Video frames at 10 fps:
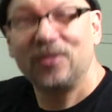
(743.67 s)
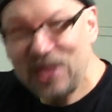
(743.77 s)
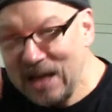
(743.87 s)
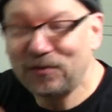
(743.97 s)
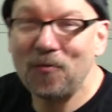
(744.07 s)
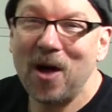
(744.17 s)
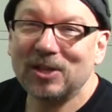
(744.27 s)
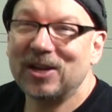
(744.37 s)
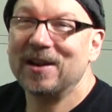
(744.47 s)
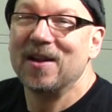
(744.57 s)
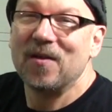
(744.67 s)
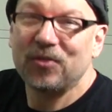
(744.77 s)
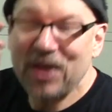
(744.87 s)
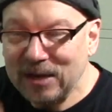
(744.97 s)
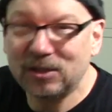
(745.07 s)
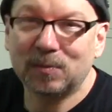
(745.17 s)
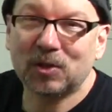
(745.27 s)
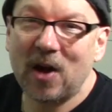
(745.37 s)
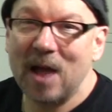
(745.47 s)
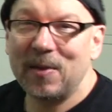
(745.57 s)
Thanks for watching, thanks for
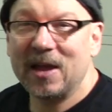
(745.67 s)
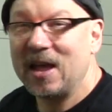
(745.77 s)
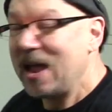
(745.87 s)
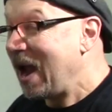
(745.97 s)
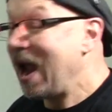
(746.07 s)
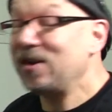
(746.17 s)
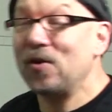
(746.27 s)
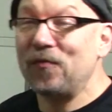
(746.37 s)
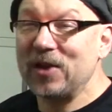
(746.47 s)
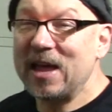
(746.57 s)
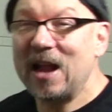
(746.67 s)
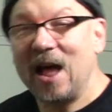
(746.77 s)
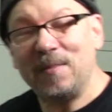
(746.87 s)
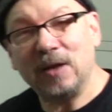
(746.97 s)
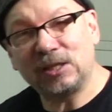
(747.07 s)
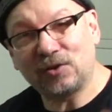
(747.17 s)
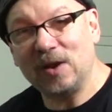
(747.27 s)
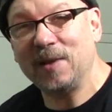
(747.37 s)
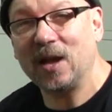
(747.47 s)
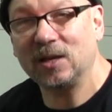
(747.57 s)
subscribing, and don't forget I'm now
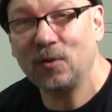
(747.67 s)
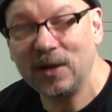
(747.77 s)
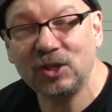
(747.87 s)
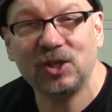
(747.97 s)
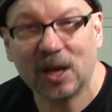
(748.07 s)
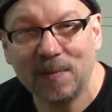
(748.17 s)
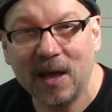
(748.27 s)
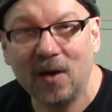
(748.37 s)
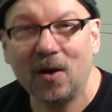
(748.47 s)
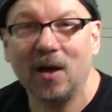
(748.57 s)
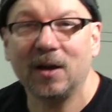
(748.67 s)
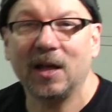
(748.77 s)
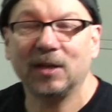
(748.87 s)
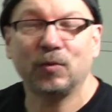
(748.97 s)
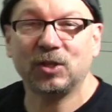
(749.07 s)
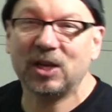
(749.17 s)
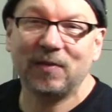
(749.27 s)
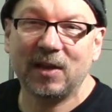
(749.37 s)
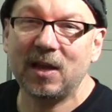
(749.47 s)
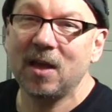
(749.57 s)
streaming on Twitch. Check me out on uh, Twitch
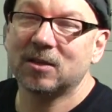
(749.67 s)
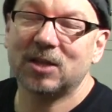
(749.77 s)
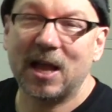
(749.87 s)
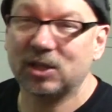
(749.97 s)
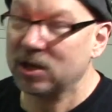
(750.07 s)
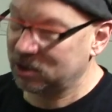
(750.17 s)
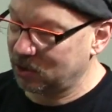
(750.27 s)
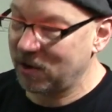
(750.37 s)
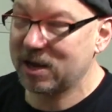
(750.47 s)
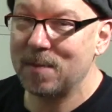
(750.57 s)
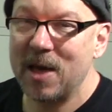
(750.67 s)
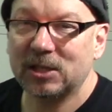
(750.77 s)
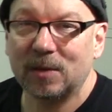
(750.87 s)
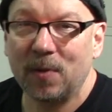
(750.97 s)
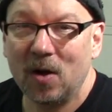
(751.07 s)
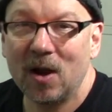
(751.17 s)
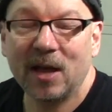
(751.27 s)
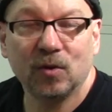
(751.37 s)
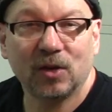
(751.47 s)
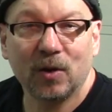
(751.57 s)
TV slash Drunken Master Paul. I
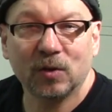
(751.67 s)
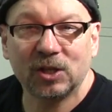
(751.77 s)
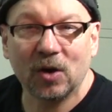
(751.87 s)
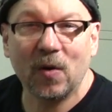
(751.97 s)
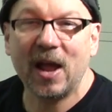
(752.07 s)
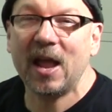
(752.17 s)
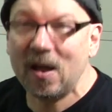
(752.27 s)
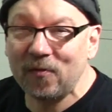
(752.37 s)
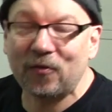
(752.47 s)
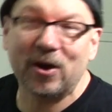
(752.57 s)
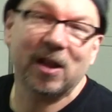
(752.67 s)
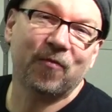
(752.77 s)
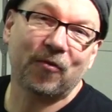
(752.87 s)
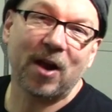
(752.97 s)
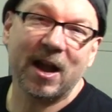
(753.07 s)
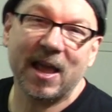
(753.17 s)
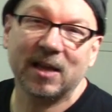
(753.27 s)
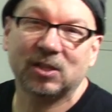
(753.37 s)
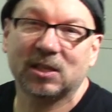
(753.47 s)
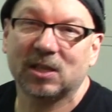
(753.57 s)
usually do a show every Friday
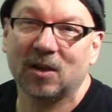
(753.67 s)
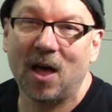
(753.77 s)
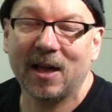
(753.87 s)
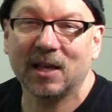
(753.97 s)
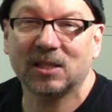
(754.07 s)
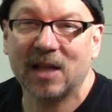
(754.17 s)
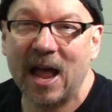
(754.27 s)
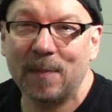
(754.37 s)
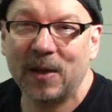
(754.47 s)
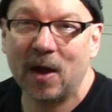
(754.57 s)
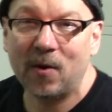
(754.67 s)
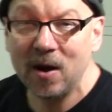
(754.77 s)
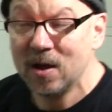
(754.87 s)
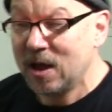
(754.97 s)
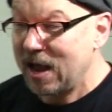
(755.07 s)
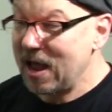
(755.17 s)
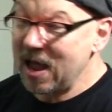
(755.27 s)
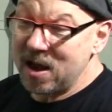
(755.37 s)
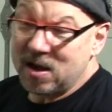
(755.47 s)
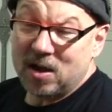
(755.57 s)
at 6 o'clock. It's the happy hour.
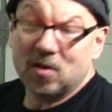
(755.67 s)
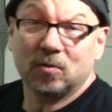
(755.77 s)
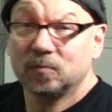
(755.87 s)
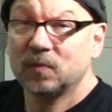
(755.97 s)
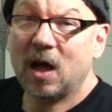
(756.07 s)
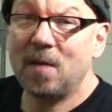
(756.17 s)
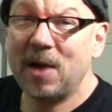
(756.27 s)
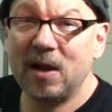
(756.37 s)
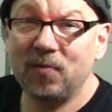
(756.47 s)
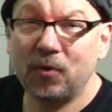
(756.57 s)
And, you know, I might even